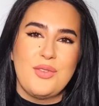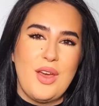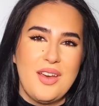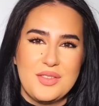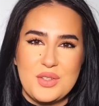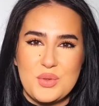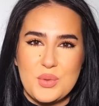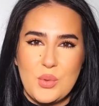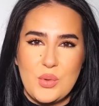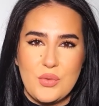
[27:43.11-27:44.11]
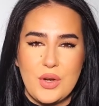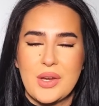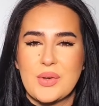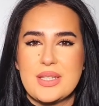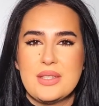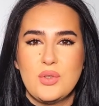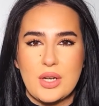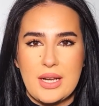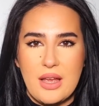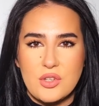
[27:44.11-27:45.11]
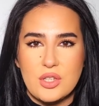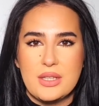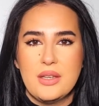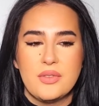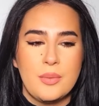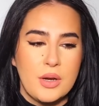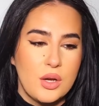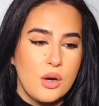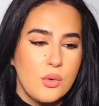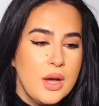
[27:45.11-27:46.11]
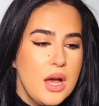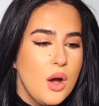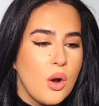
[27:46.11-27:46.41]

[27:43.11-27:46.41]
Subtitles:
If you have these 2 fragrances in your collection, give them a go.